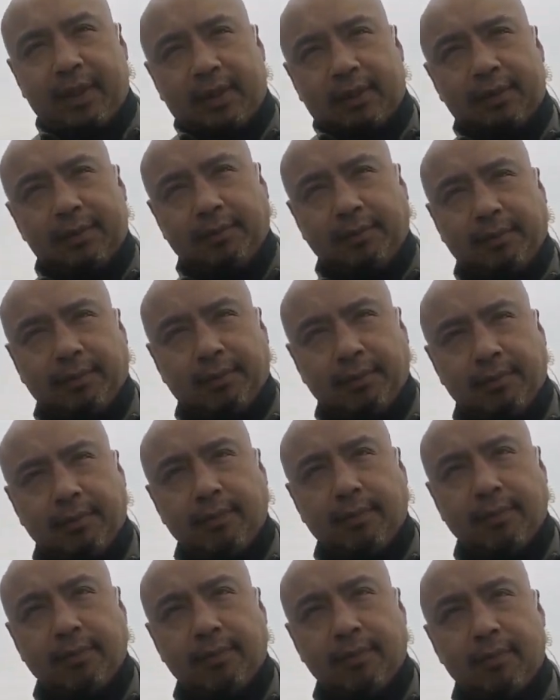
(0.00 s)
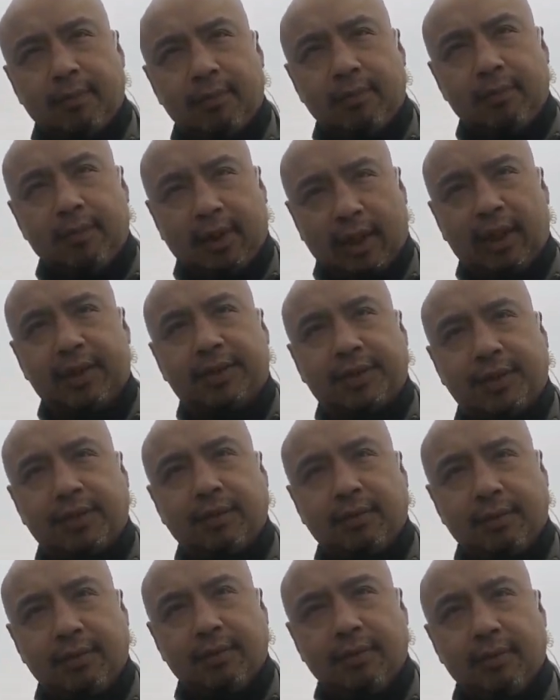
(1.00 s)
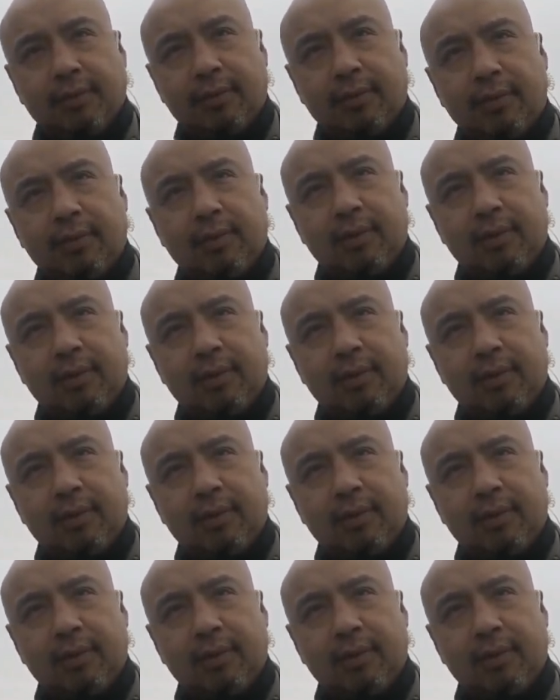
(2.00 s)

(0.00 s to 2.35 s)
Am I being detained? Once you answer my question.